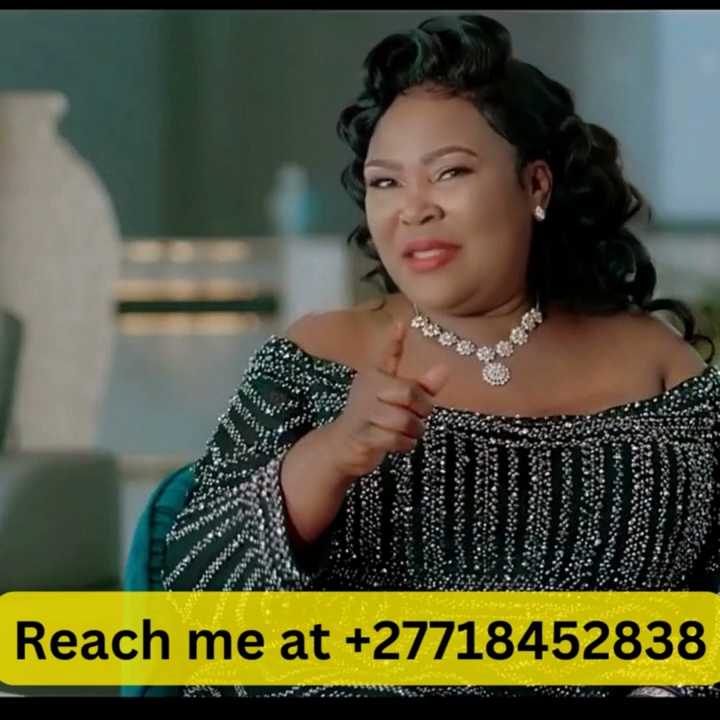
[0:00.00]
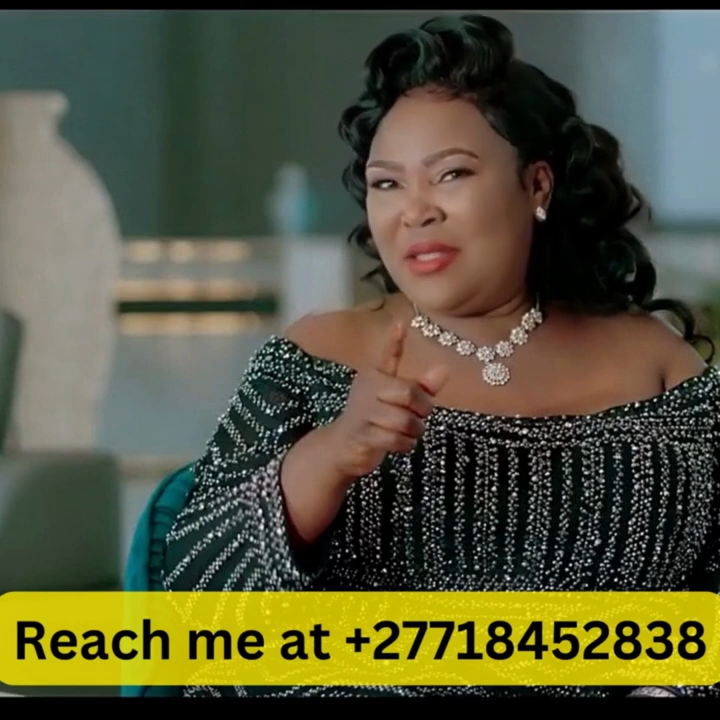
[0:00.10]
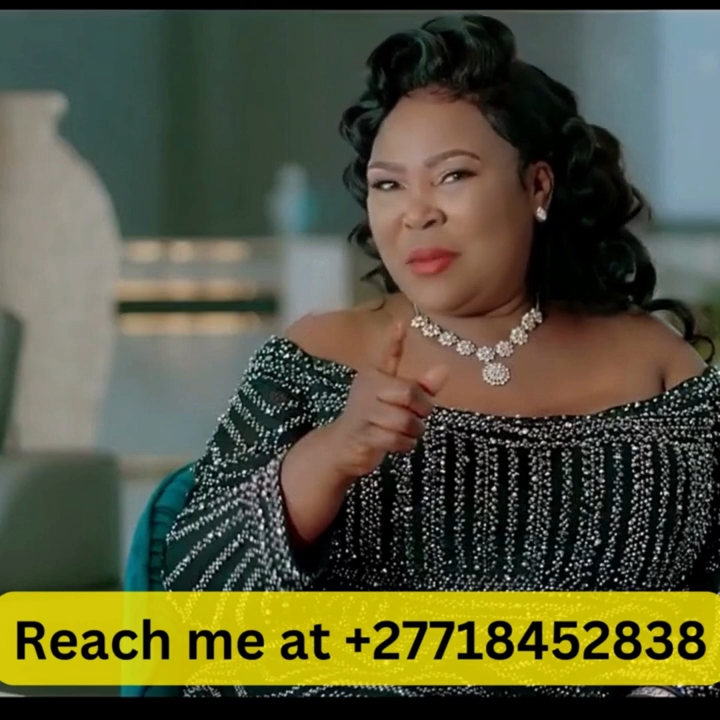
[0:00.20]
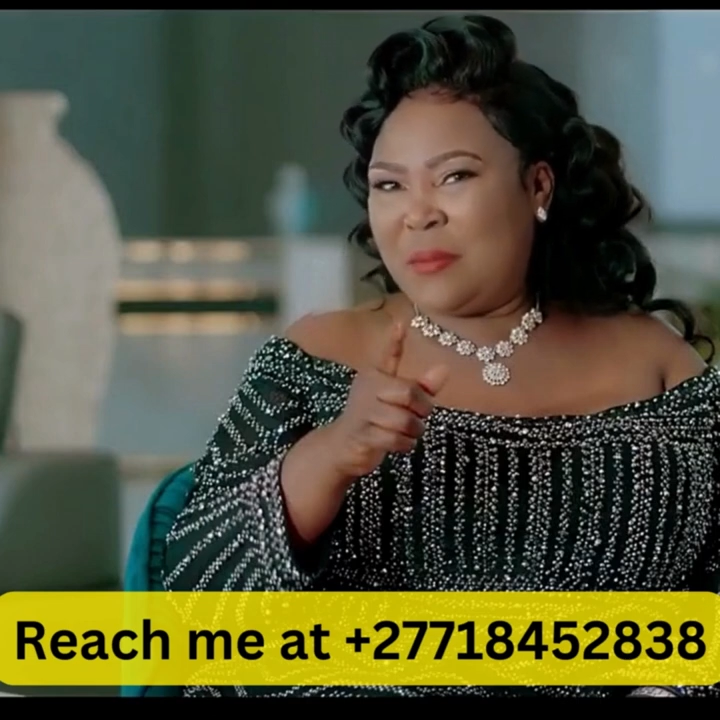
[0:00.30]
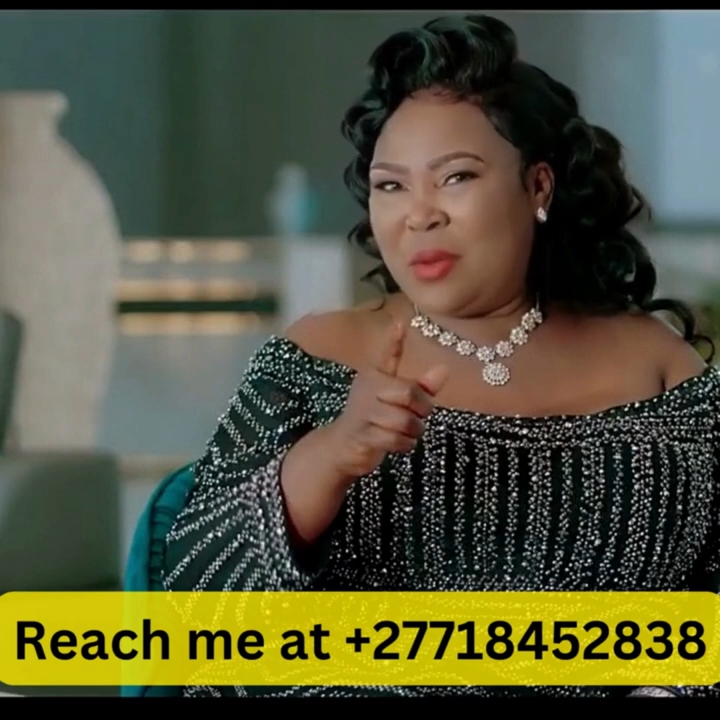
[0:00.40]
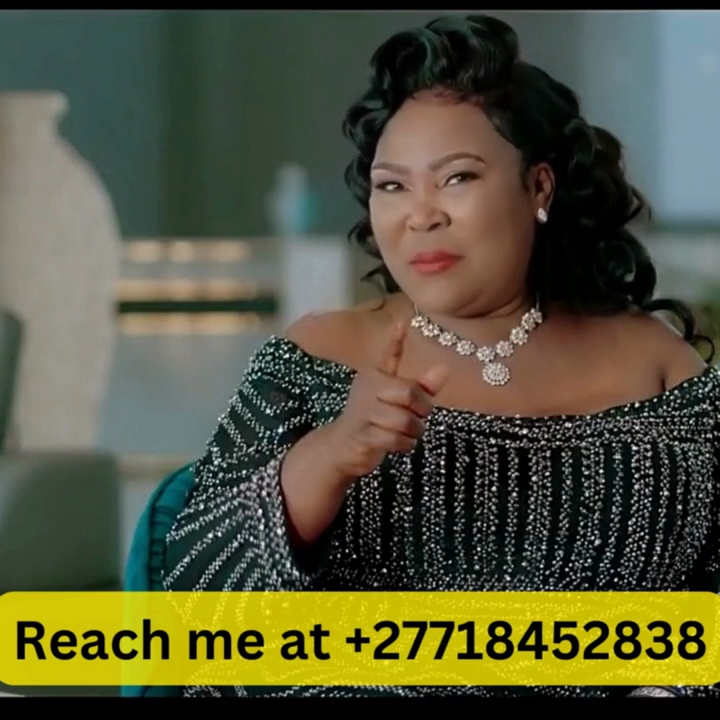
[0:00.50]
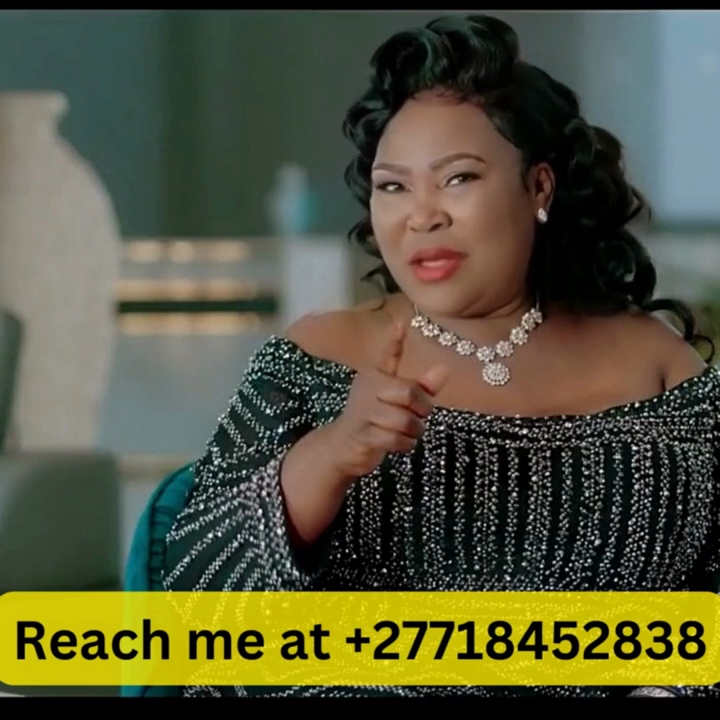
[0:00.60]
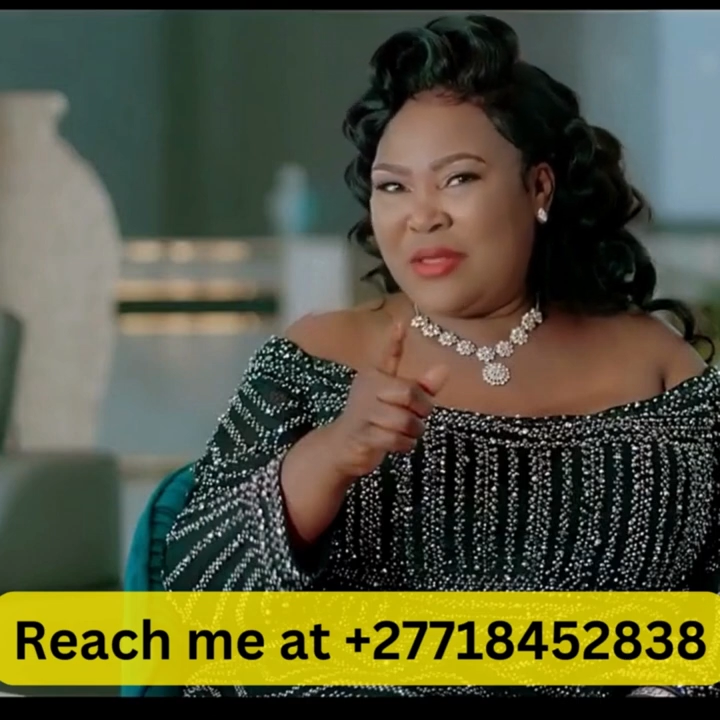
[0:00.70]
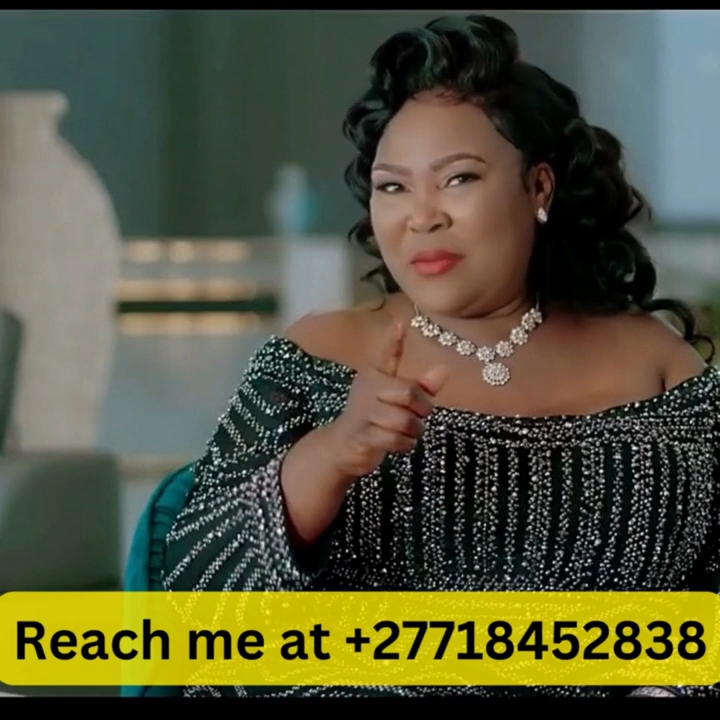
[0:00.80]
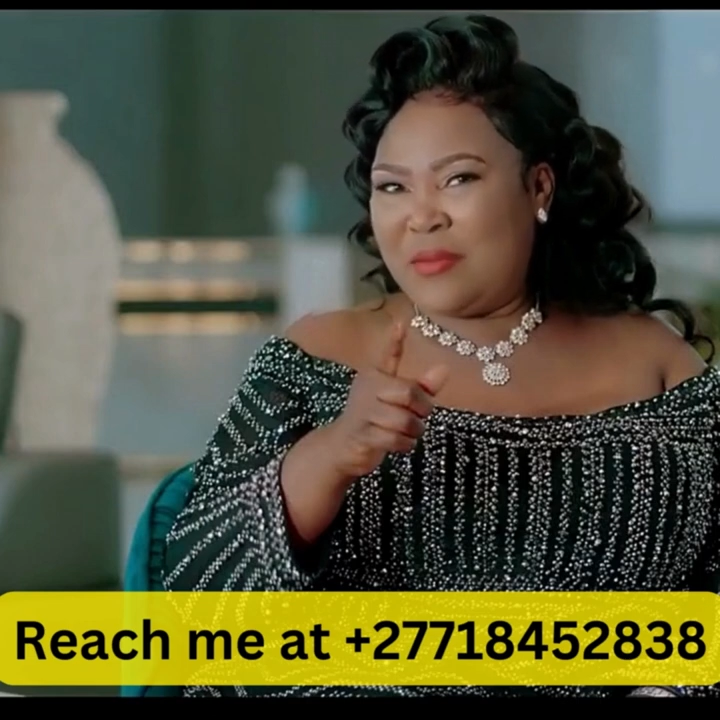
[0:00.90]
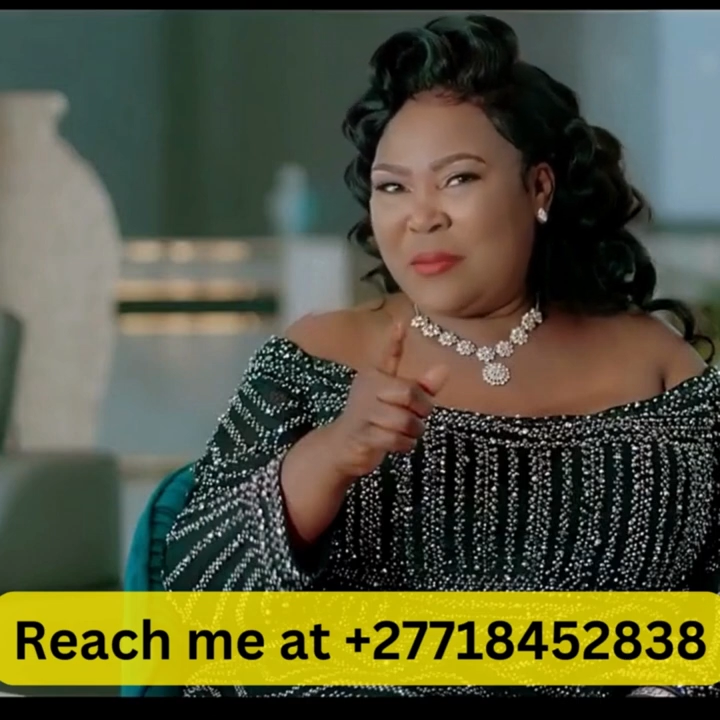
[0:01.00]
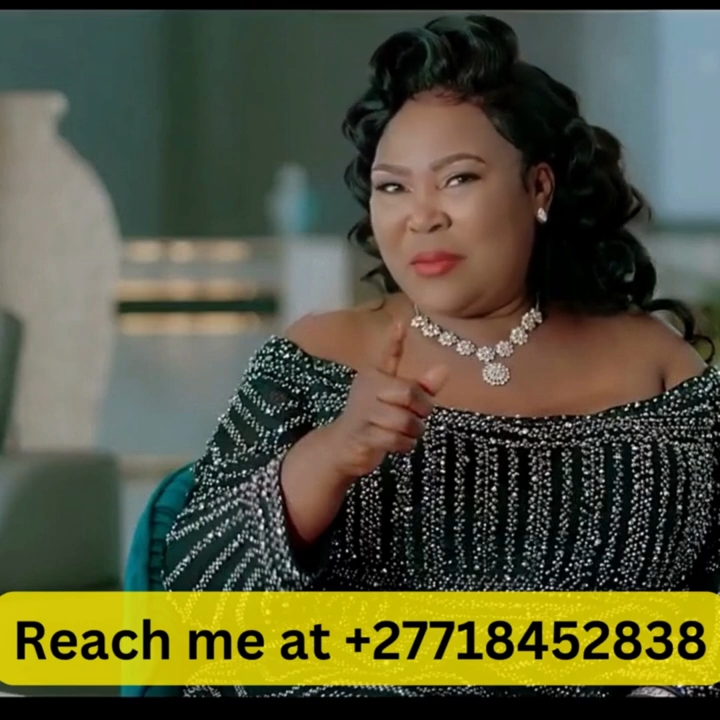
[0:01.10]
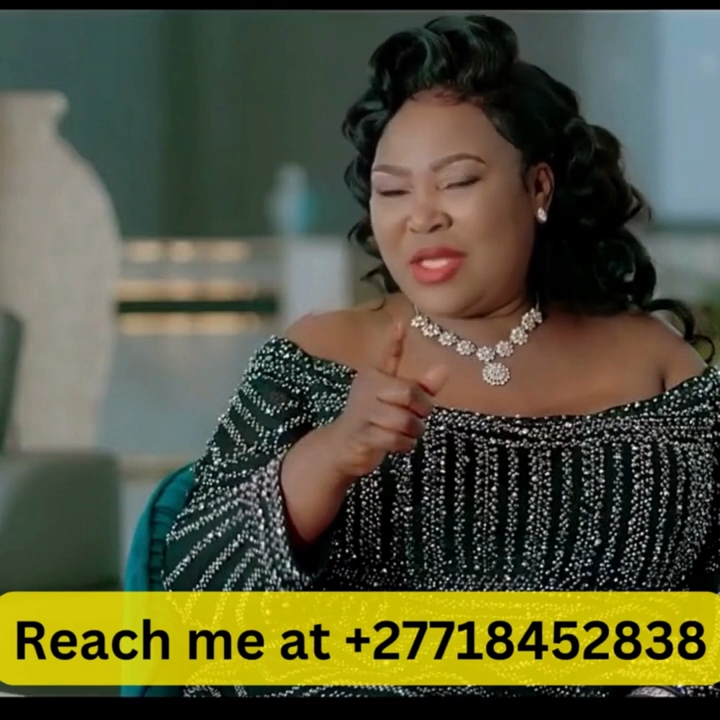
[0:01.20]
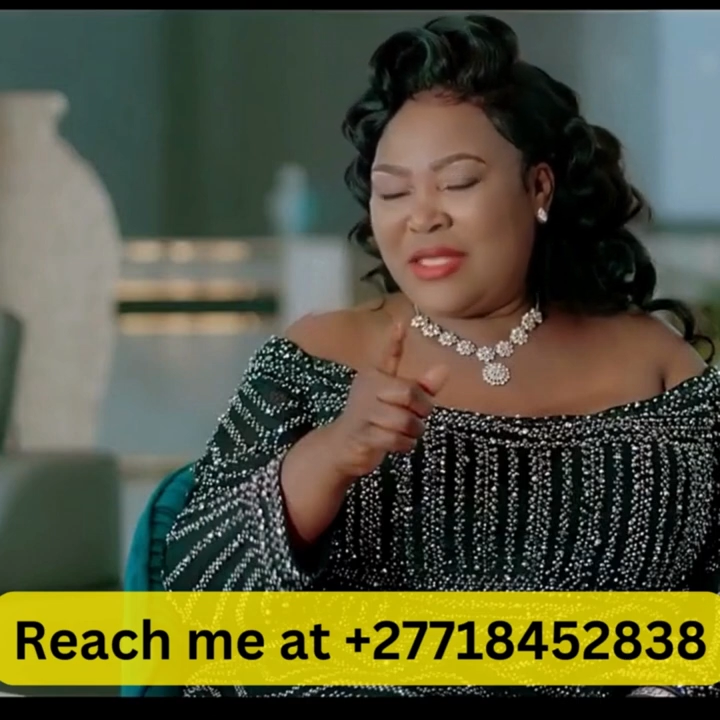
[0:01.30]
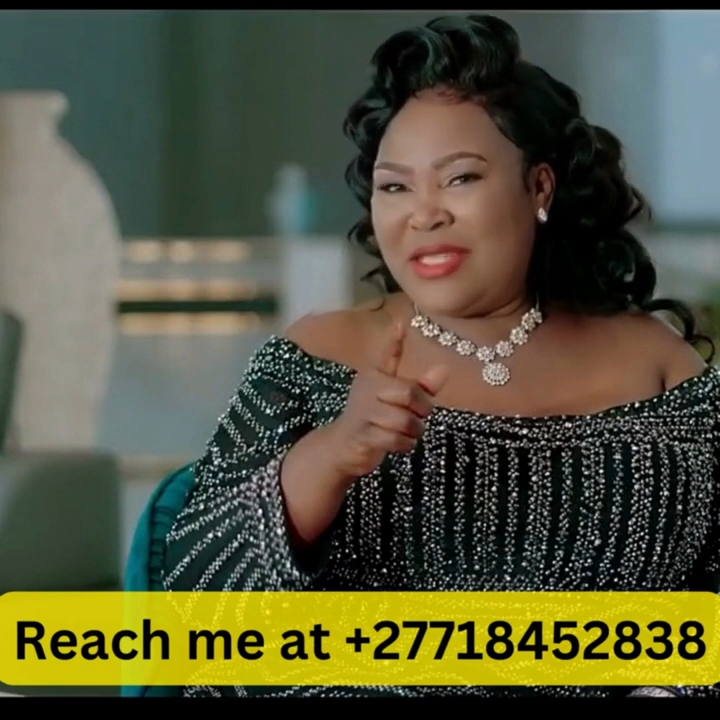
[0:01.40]
stop your partner from
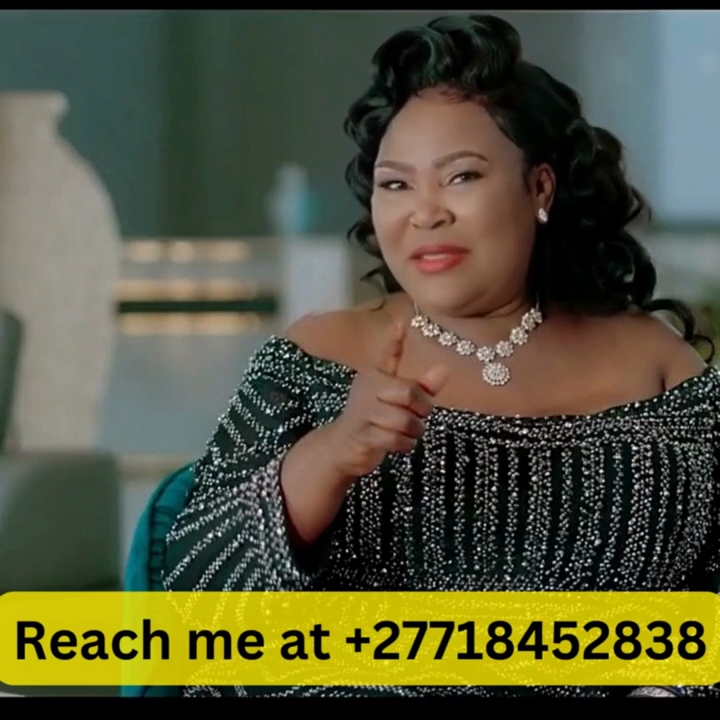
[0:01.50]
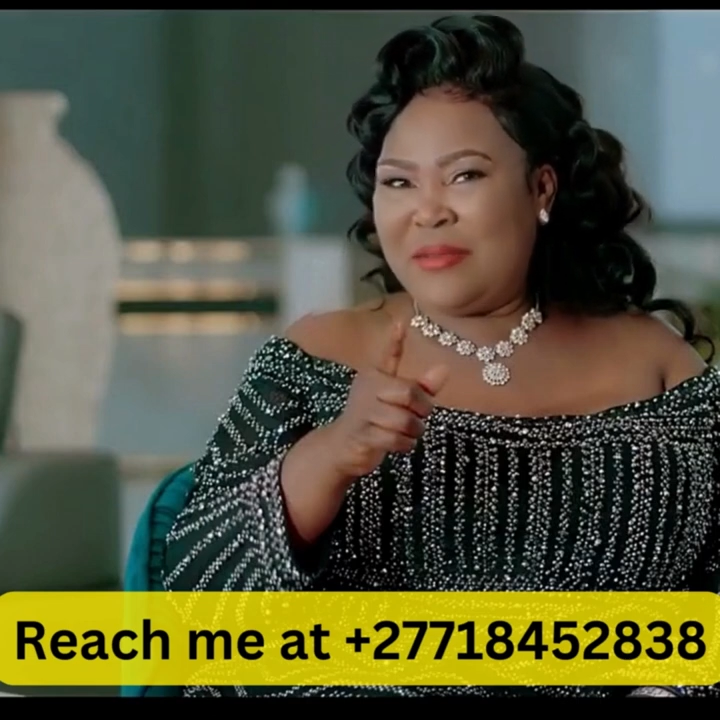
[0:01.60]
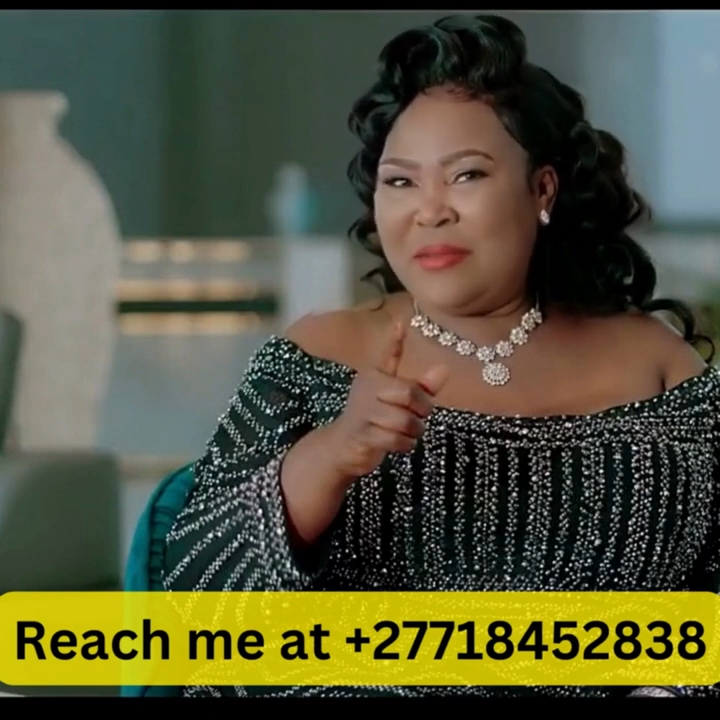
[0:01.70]
cheating,